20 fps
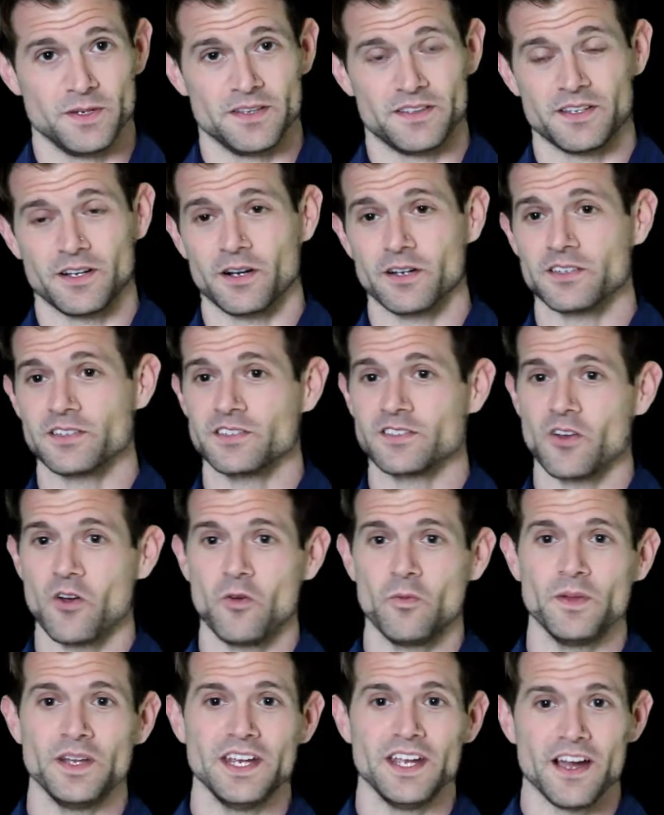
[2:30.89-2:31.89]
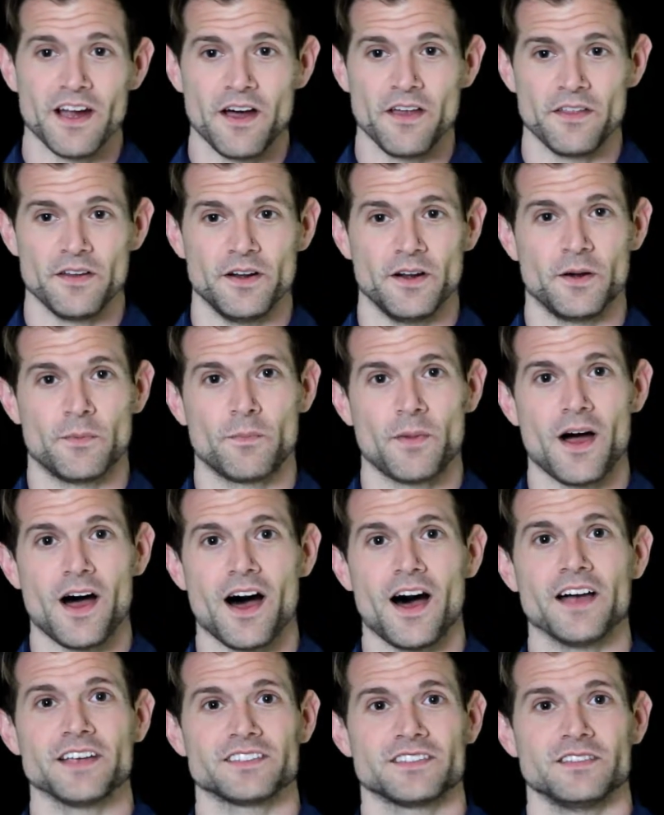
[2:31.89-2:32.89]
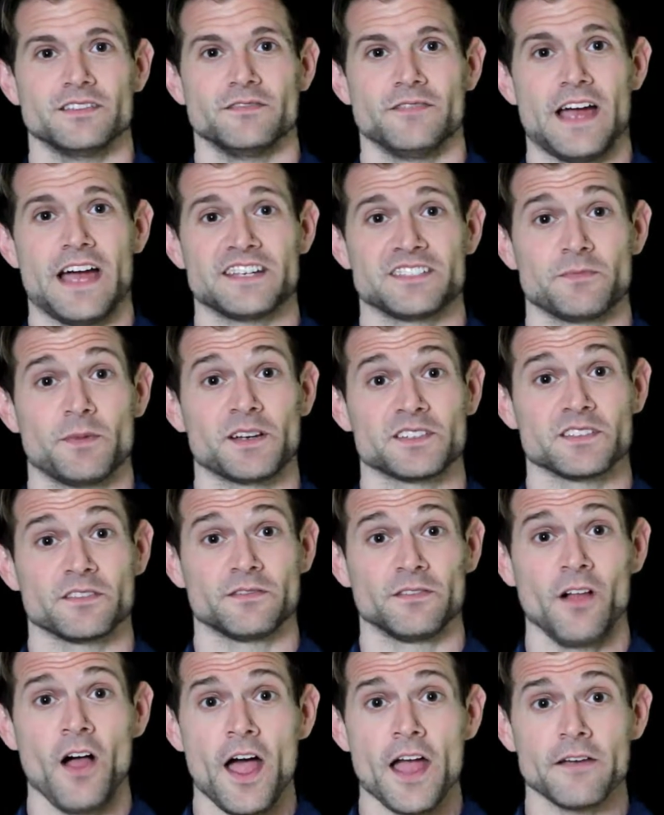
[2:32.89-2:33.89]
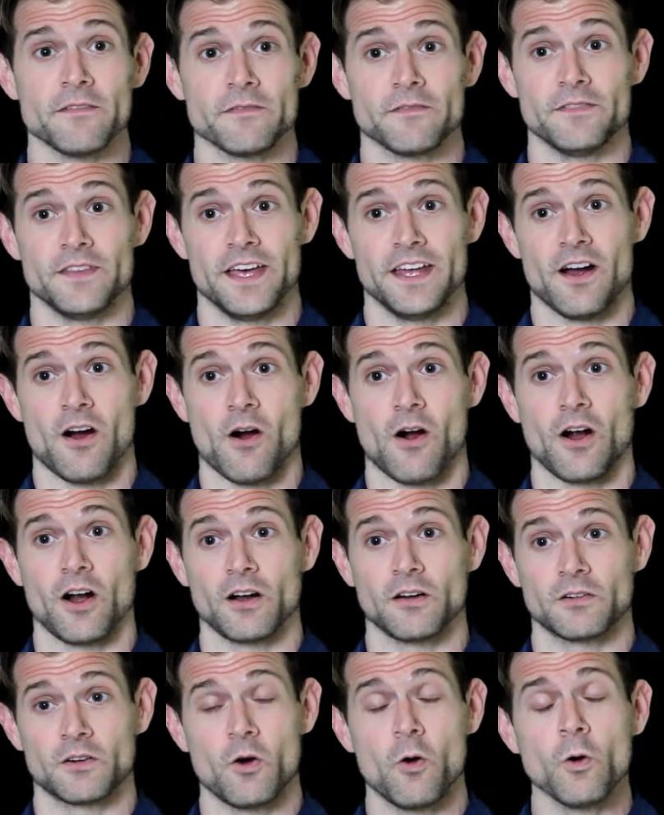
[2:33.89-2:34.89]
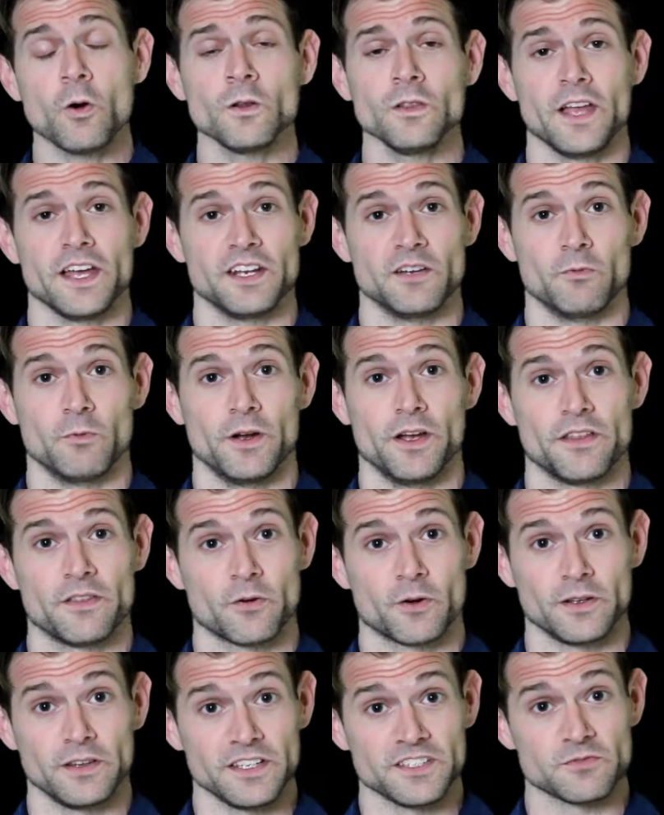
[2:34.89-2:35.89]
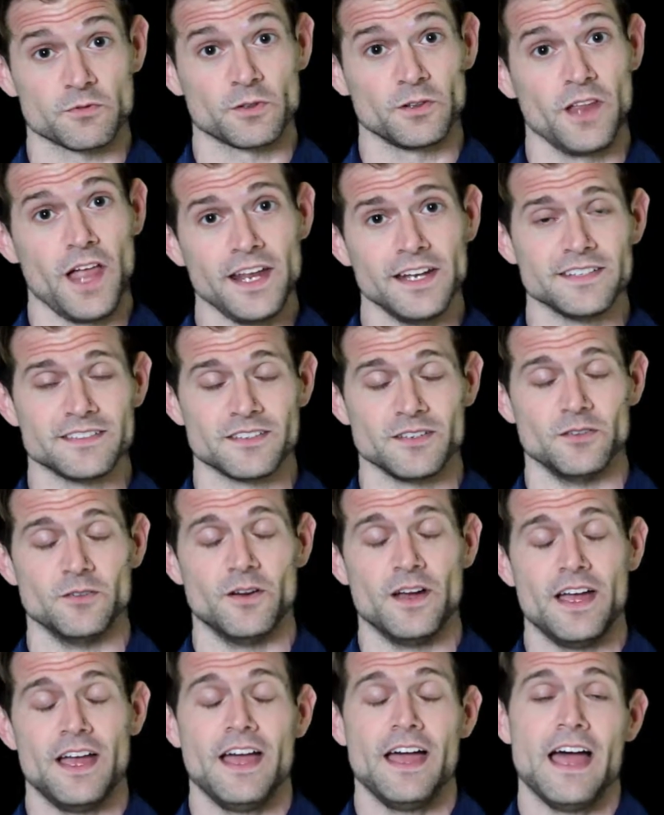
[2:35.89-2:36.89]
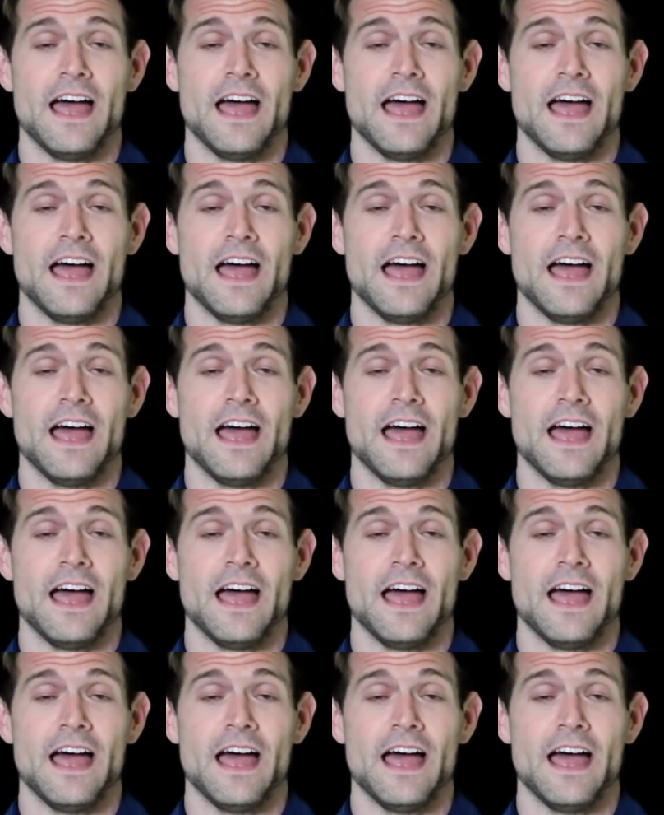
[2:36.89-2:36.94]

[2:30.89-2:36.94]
But there are so many other positive aspects of life that are correlated with, or at least related to,